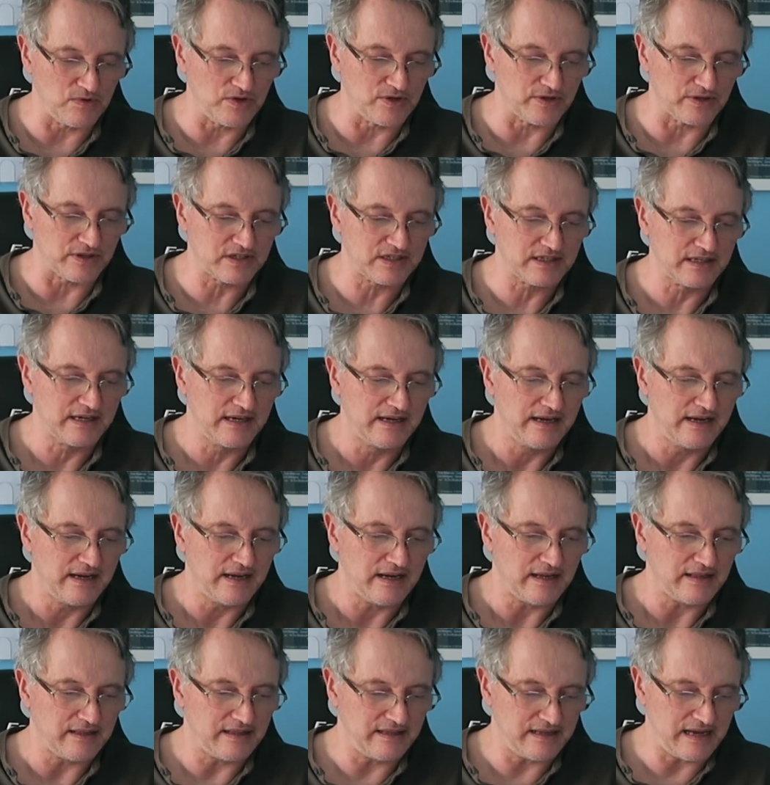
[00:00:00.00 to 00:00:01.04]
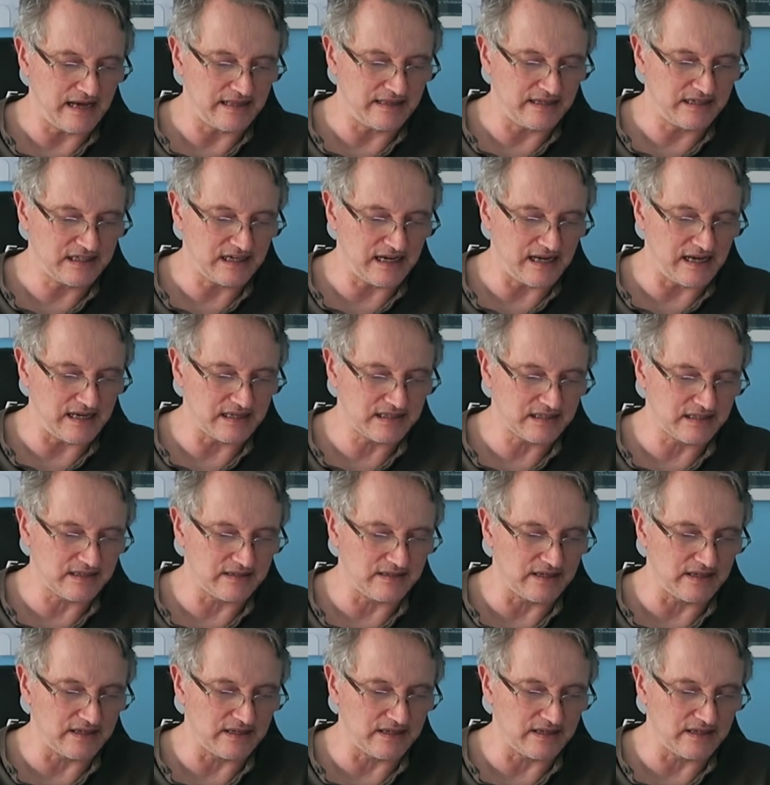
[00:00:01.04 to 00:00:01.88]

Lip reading: works. The other task